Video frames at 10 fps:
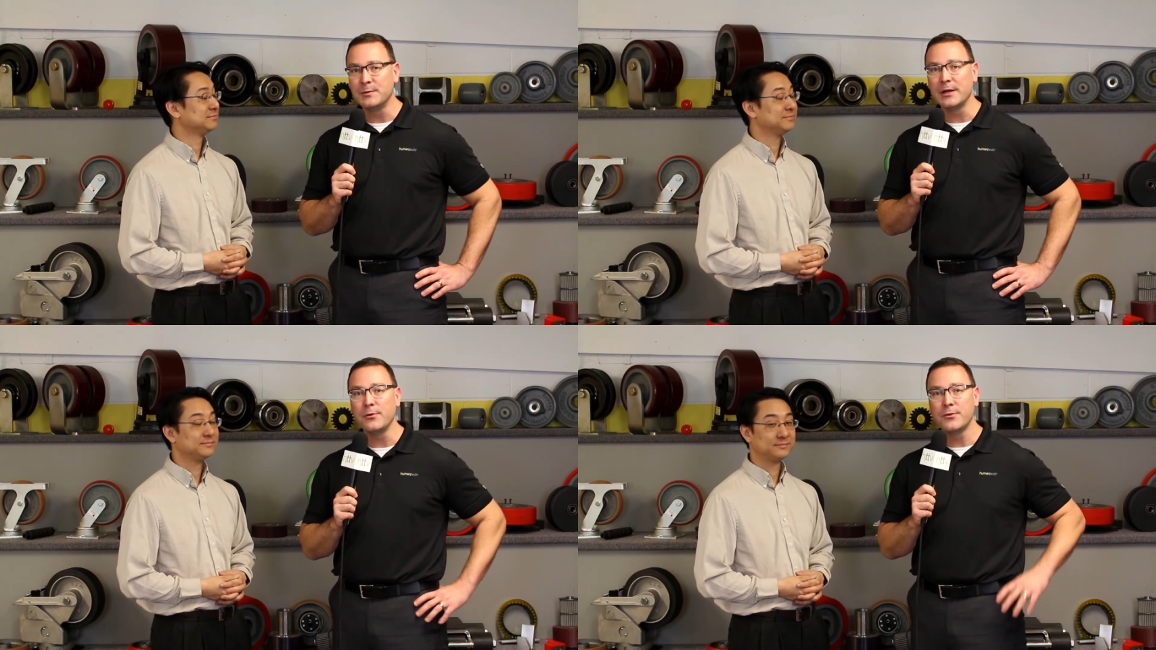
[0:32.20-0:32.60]
Speaker 1: when
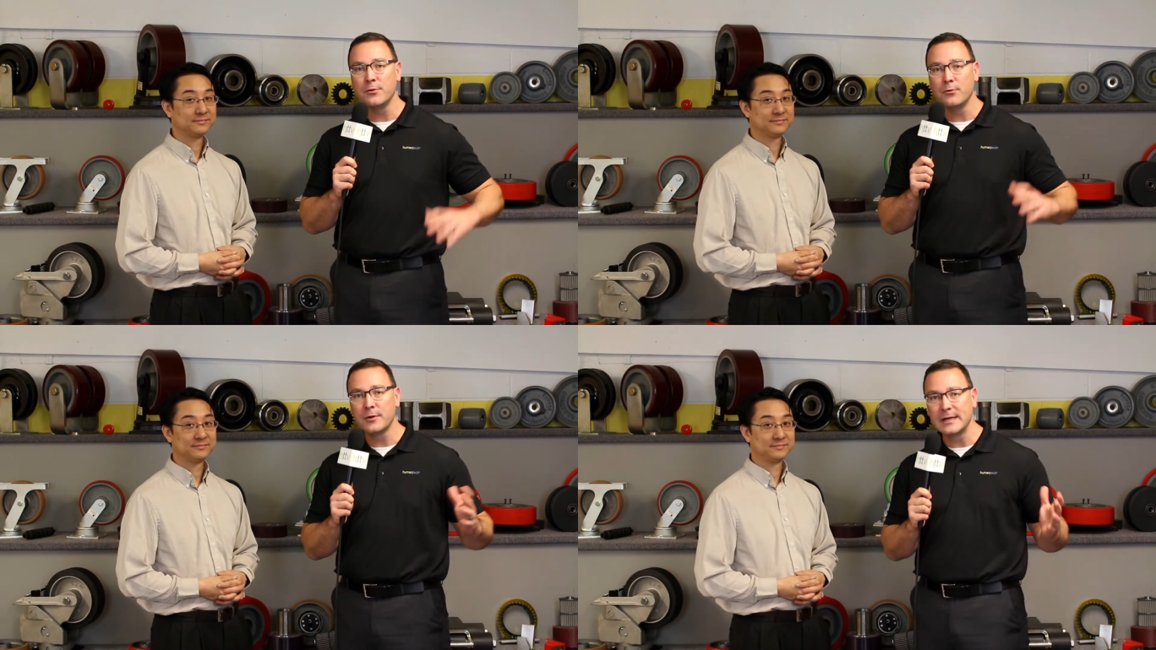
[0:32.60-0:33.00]
I go through
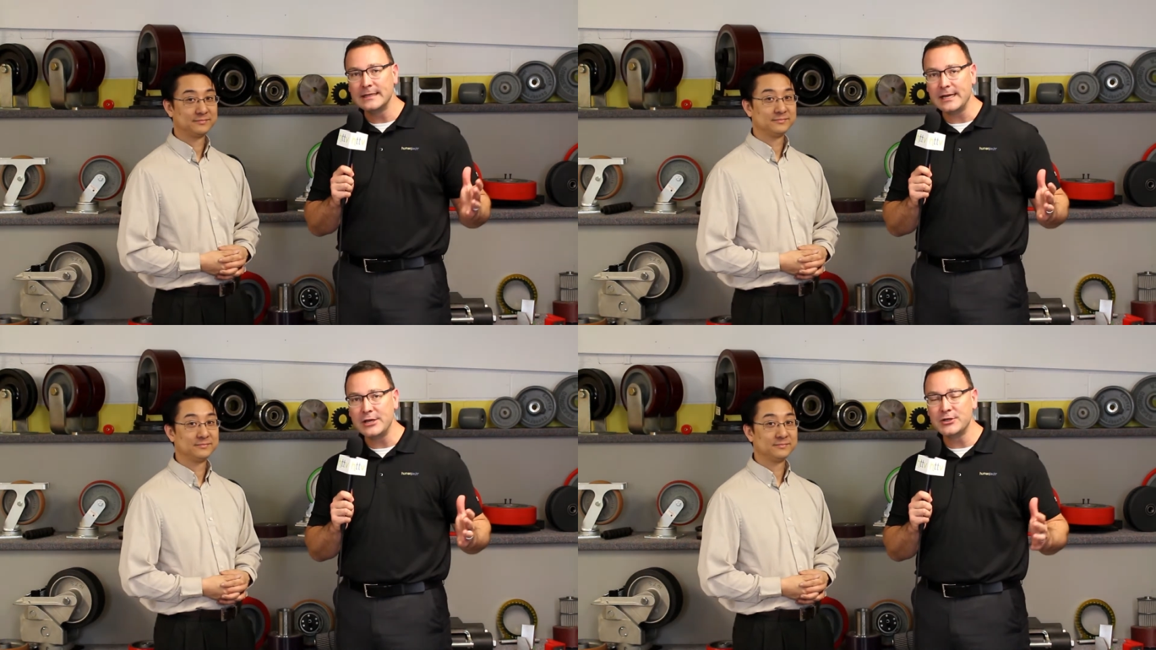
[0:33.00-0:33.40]

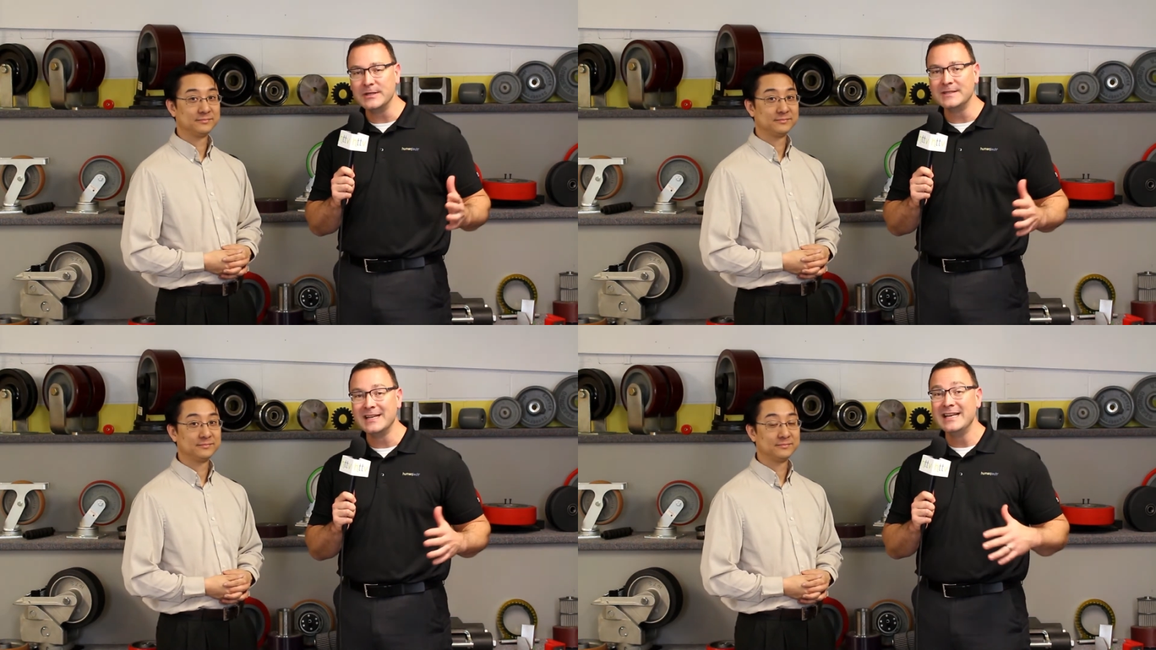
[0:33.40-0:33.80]

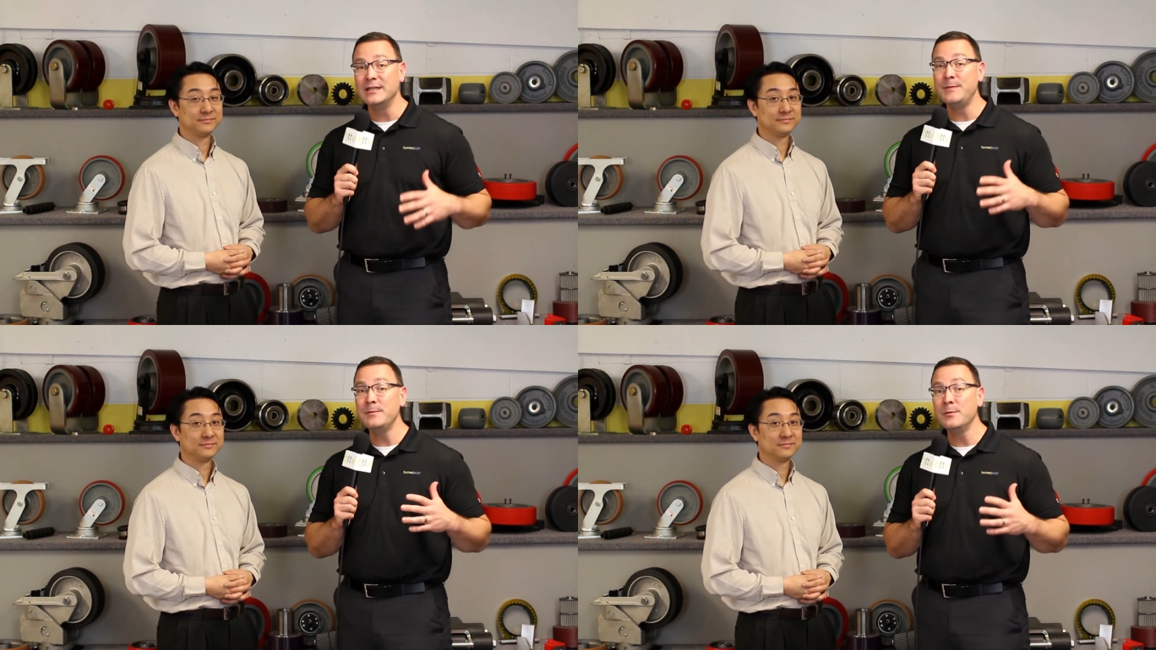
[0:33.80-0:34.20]
organizations is
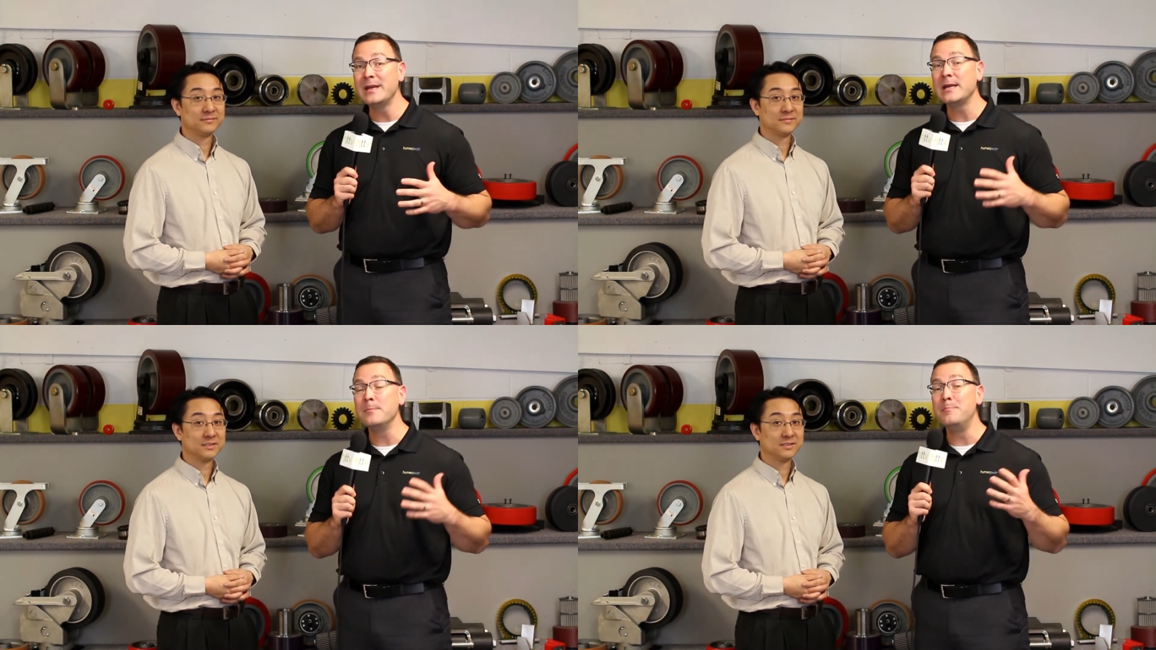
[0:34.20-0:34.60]
people
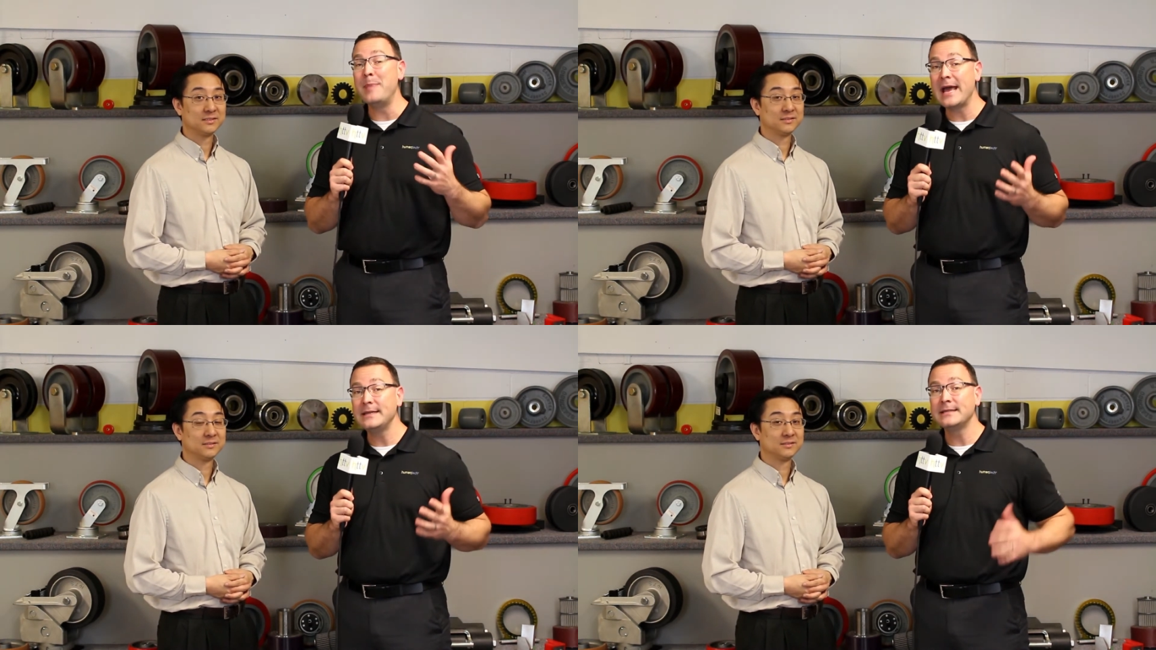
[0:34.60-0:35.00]
making
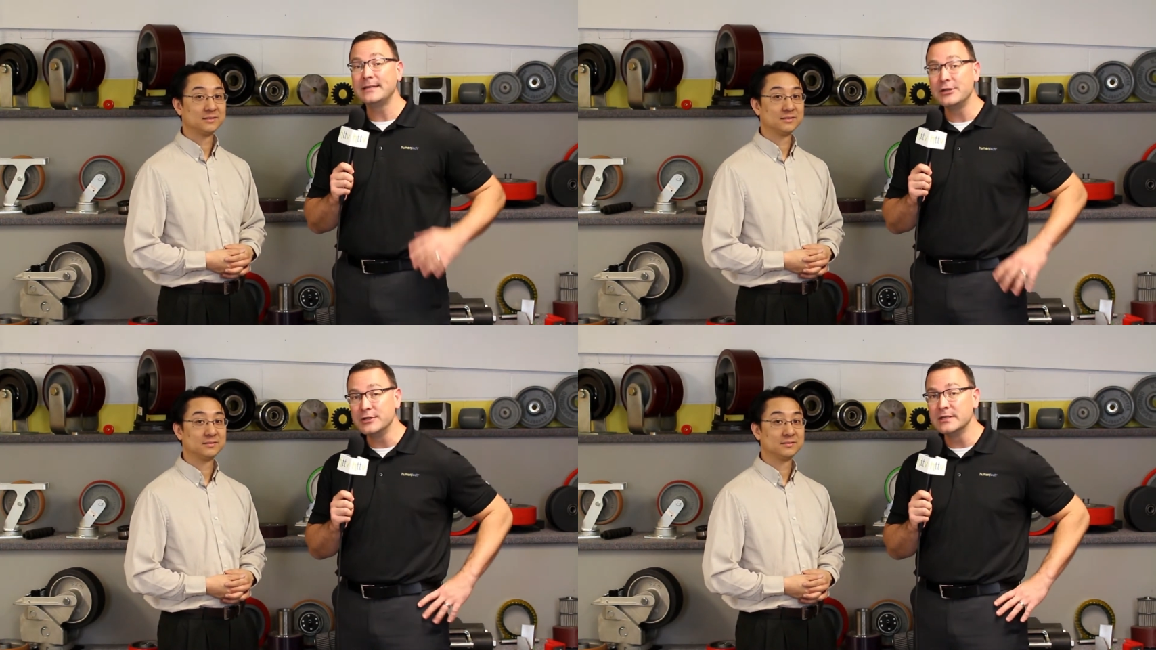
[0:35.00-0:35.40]
bad
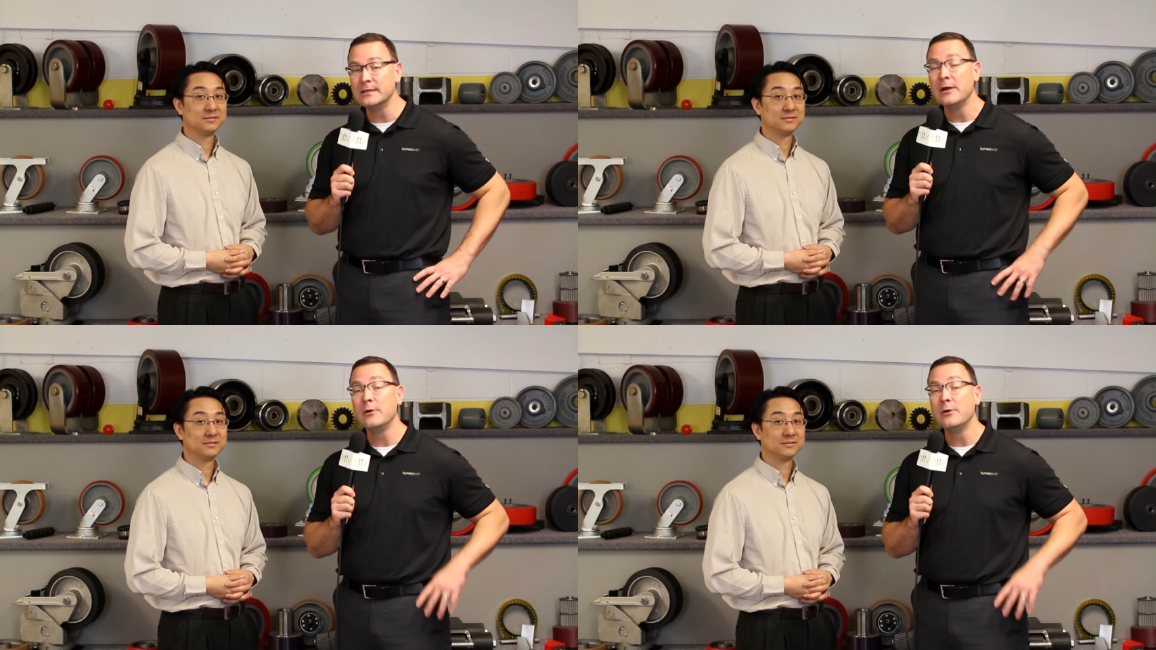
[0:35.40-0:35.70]
decisions